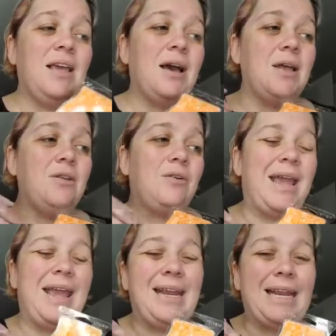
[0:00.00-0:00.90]
under
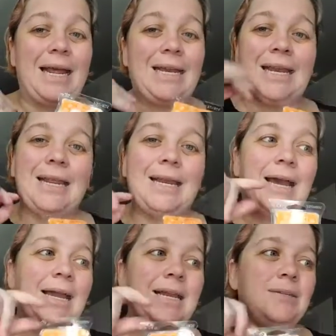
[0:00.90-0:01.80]

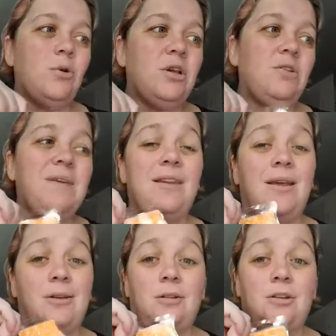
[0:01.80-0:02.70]
$89.99 is going to be a
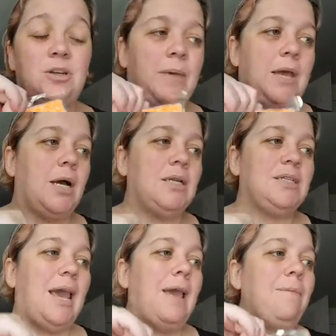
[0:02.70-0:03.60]
$9 shipping
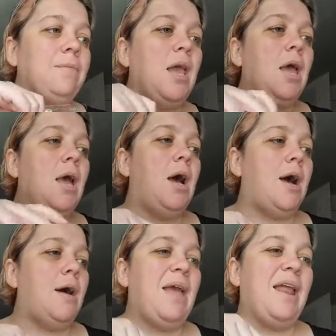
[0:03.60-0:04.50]
cost, okay?
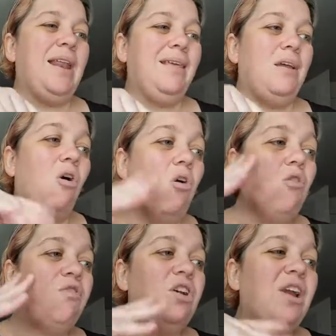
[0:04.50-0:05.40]
Anything
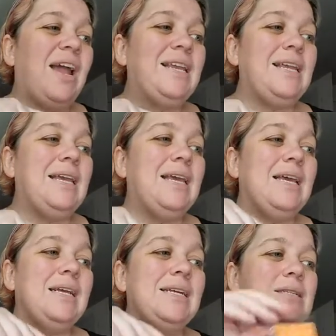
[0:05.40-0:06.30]
over $90
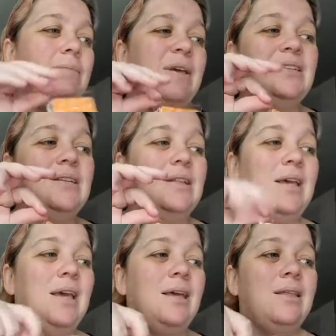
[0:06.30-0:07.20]
is
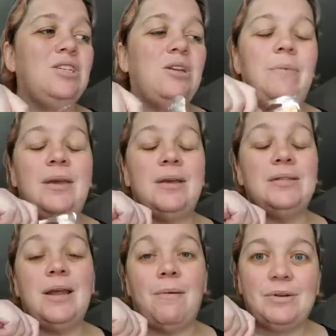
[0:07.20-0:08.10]
basically the shipping
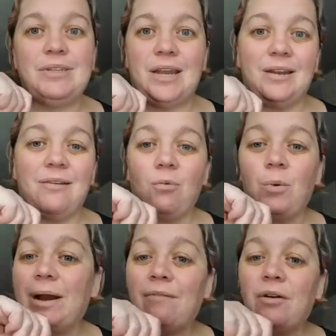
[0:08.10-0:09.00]
is 10% of
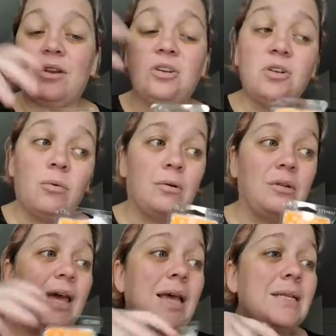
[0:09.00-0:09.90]
whatever the
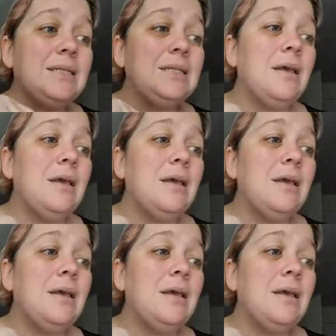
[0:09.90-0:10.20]
total is.